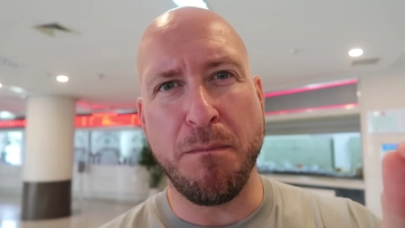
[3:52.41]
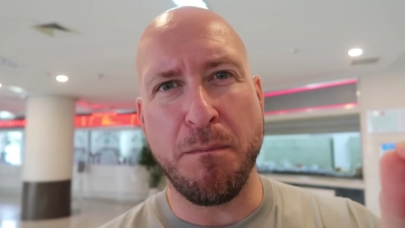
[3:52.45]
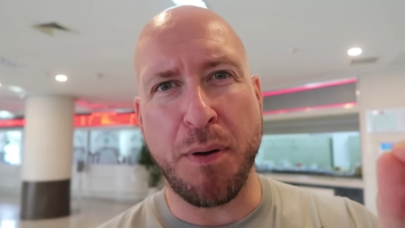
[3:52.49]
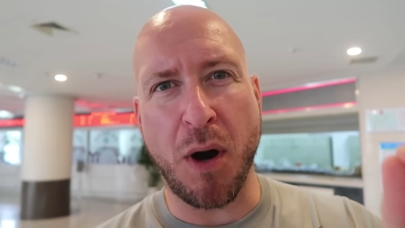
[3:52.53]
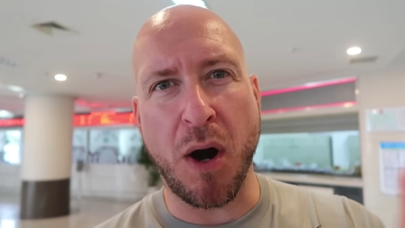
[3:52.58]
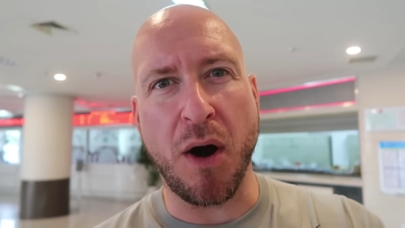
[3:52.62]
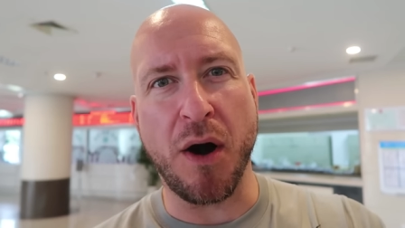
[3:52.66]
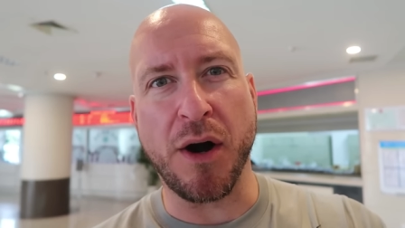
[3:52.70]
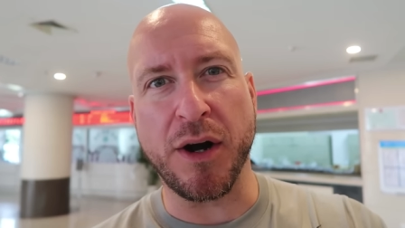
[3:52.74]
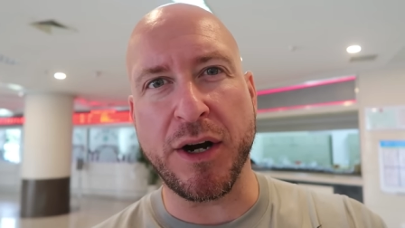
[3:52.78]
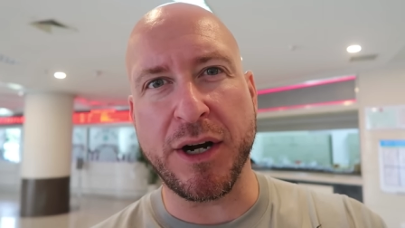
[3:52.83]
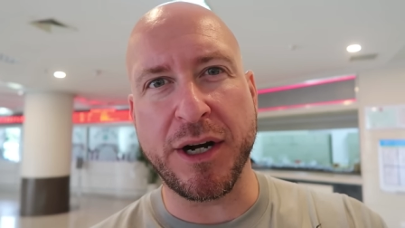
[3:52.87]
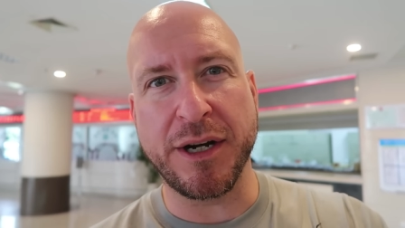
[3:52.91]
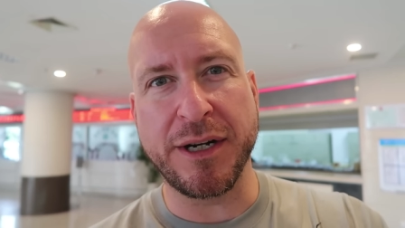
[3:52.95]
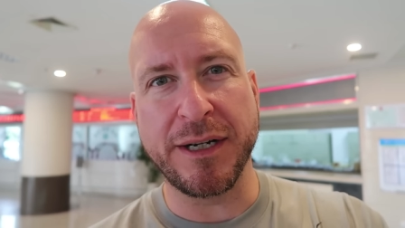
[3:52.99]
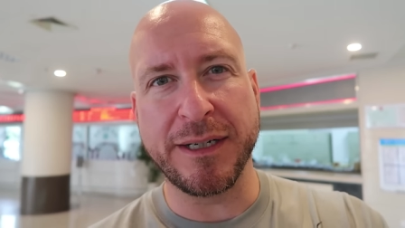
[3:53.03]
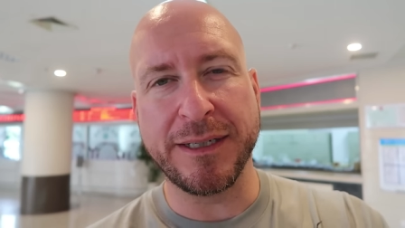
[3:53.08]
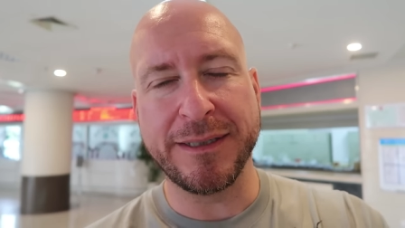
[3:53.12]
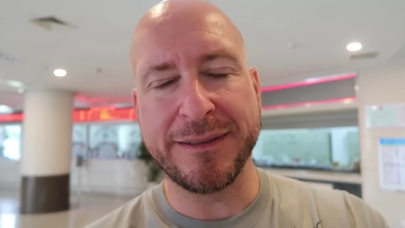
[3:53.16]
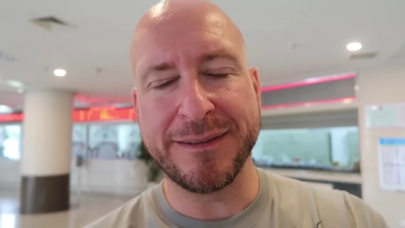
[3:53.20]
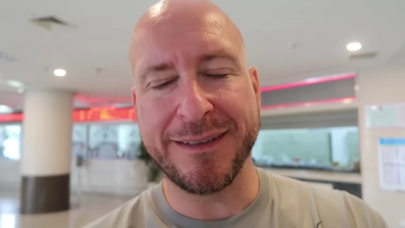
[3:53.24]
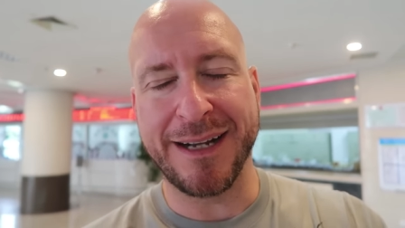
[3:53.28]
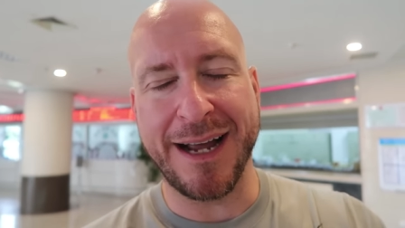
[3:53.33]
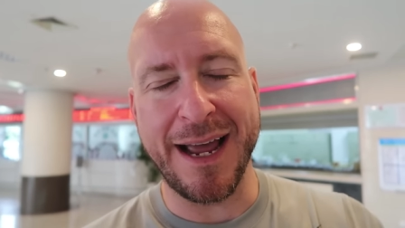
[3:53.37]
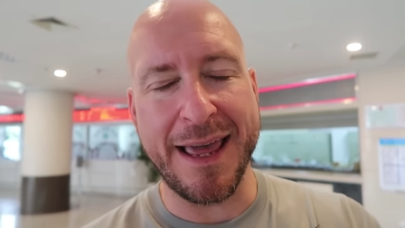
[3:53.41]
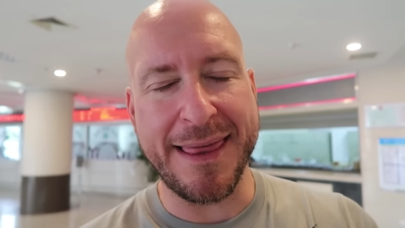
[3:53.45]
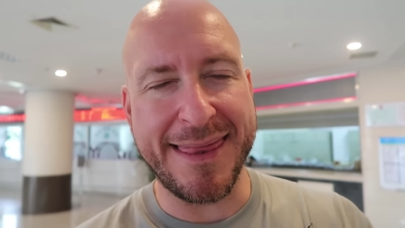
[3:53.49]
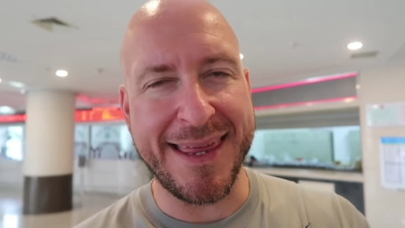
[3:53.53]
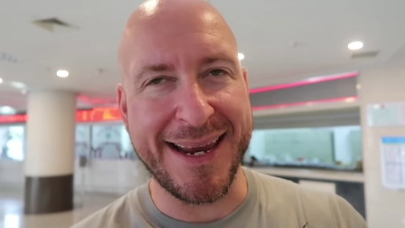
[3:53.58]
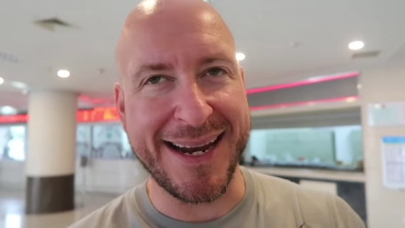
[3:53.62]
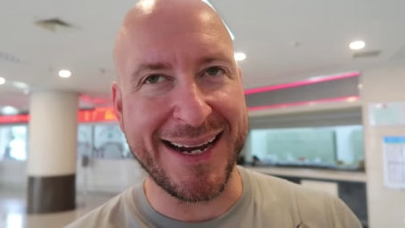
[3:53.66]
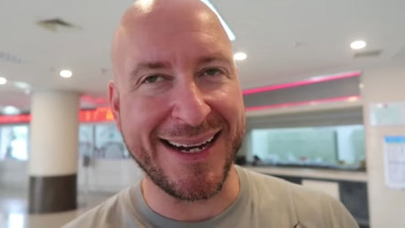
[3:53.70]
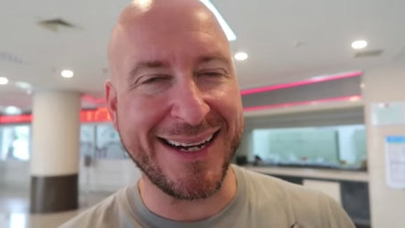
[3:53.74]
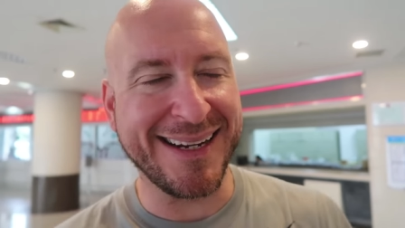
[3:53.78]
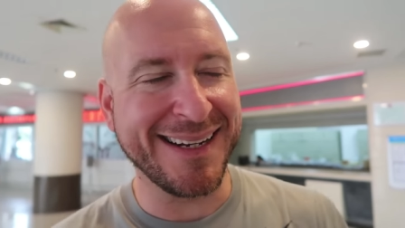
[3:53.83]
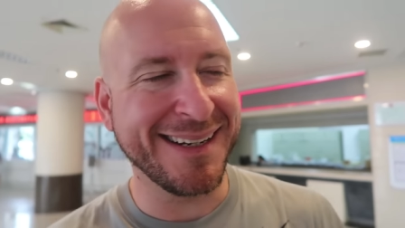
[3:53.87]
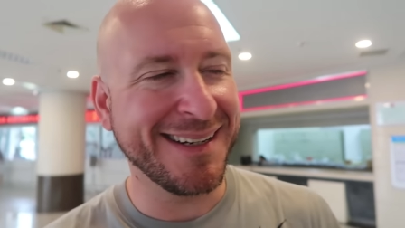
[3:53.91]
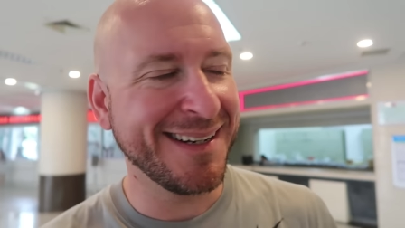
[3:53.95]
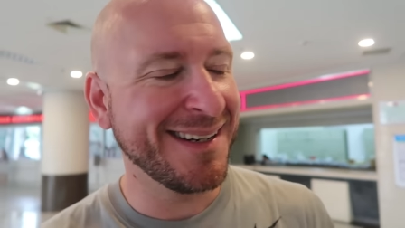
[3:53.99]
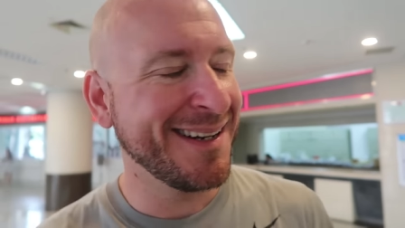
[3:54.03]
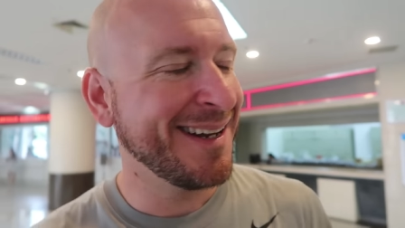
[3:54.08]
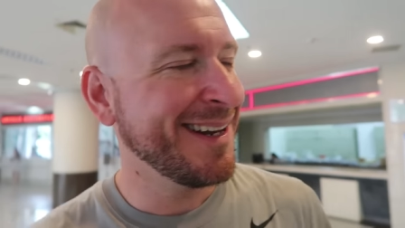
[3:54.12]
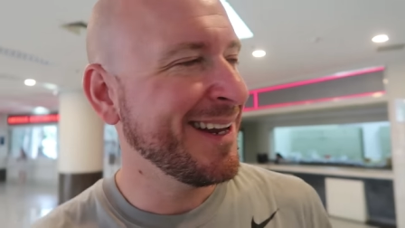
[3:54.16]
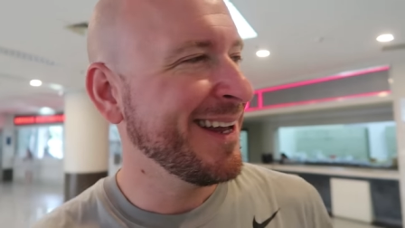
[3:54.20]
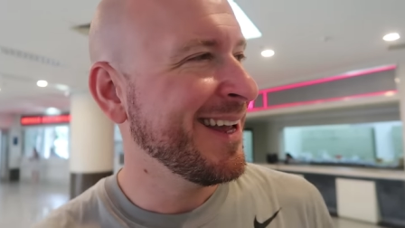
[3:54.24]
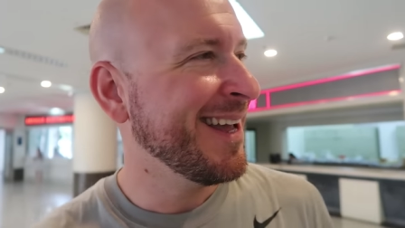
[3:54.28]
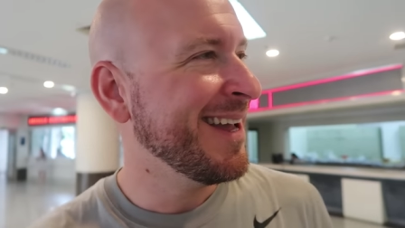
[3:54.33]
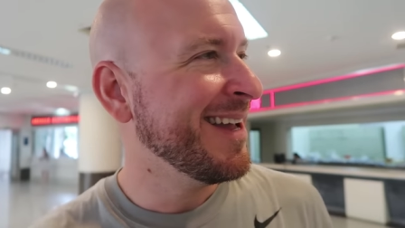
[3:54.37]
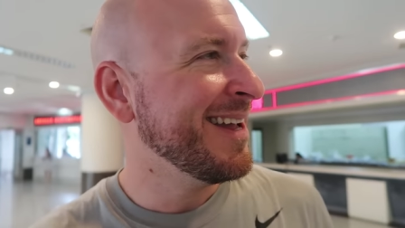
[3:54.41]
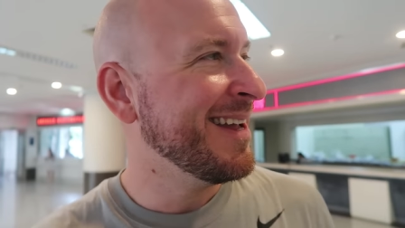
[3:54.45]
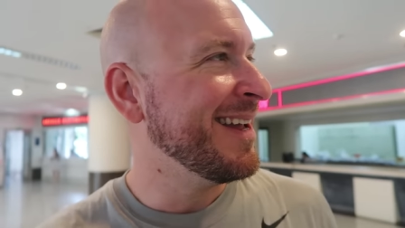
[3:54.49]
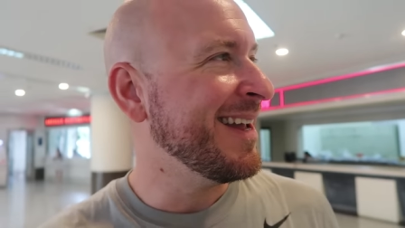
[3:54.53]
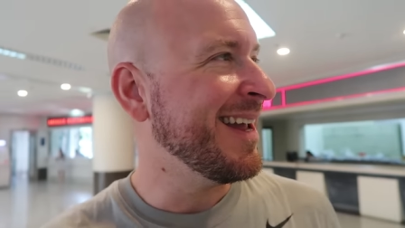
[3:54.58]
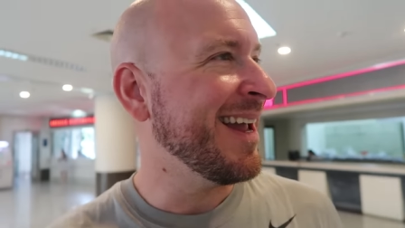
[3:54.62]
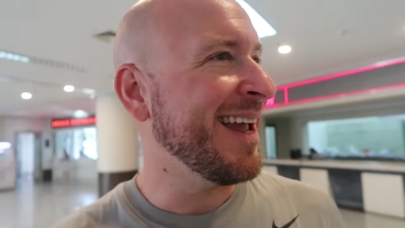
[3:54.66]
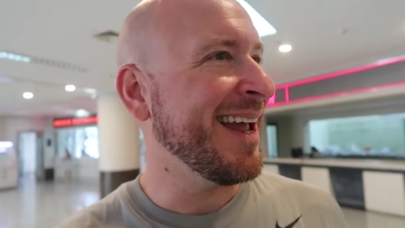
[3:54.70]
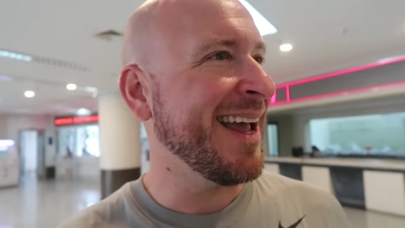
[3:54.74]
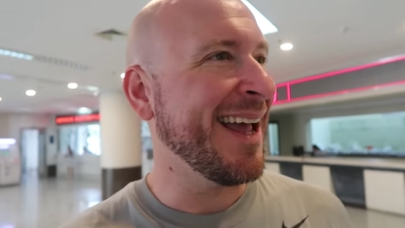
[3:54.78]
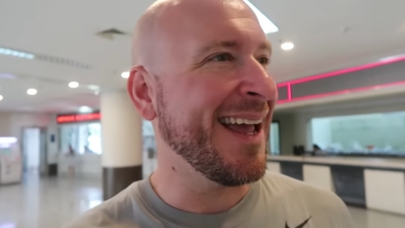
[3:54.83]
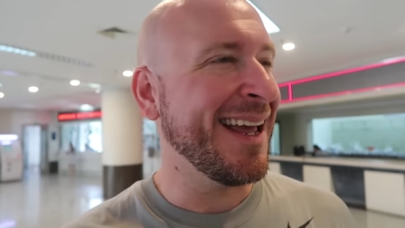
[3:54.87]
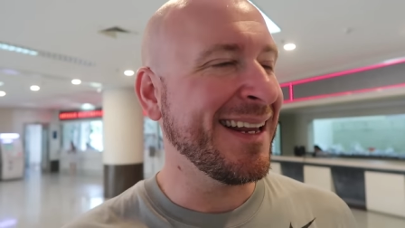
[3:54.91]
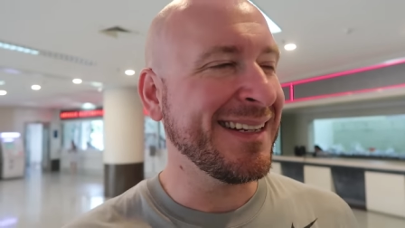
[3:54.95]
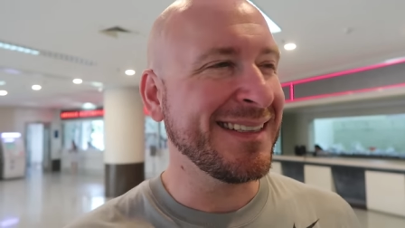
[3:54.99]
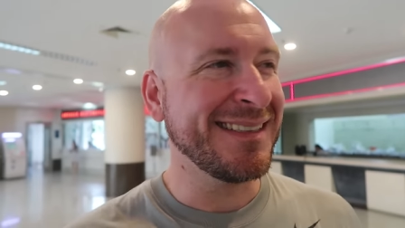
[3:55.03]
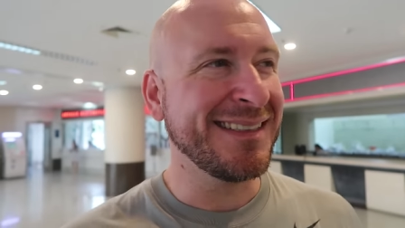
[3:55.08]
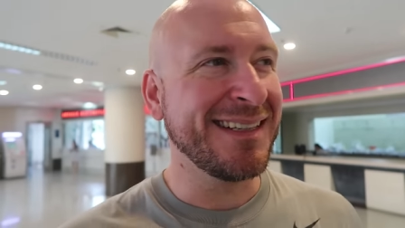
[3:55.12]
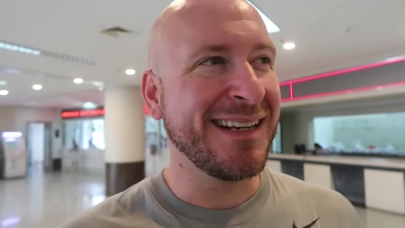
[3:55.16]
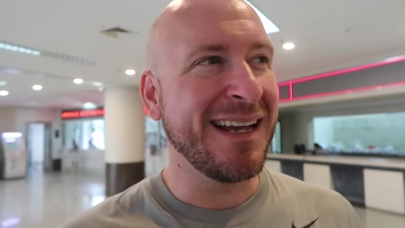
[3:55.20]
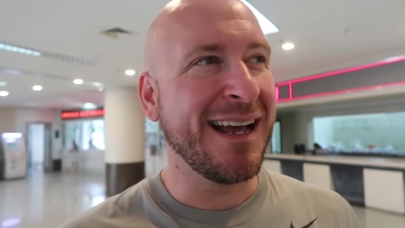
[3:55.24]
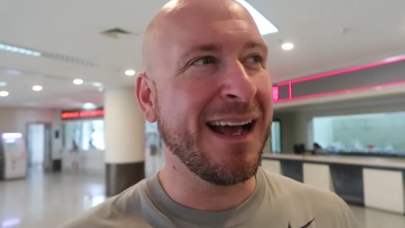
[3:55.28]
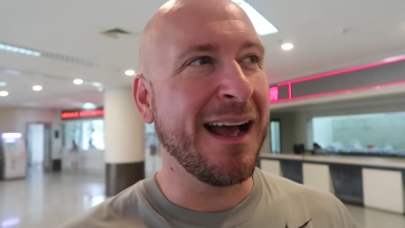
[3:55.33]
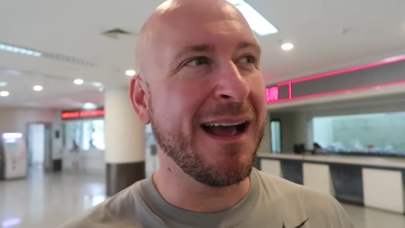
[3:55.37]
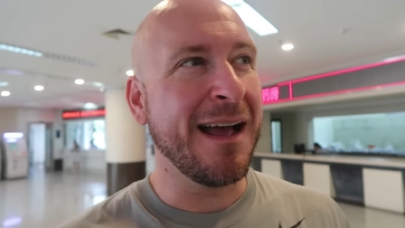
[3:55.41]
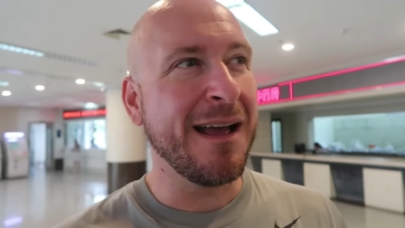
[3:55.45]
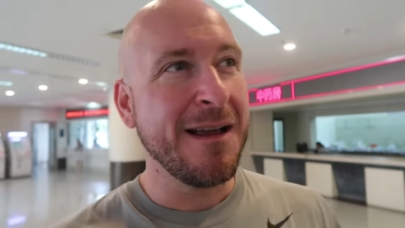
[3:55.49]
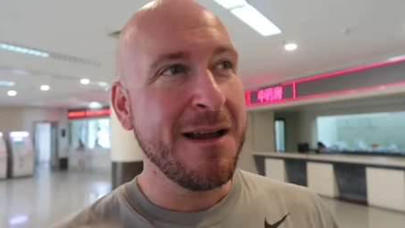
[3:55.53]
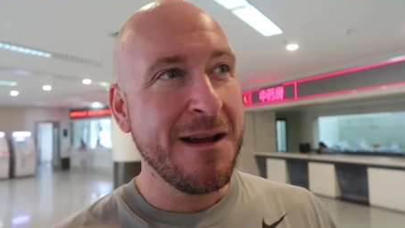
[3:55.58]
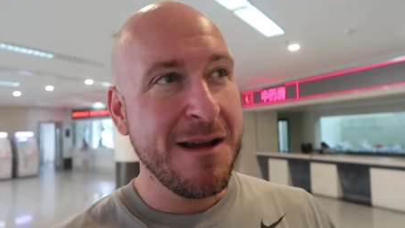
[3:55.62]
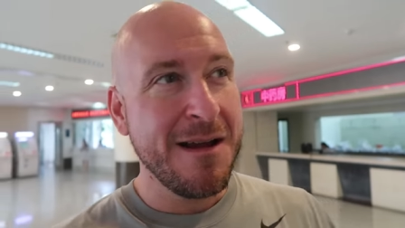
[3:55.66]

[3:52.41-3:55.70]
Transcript: bark, I think. And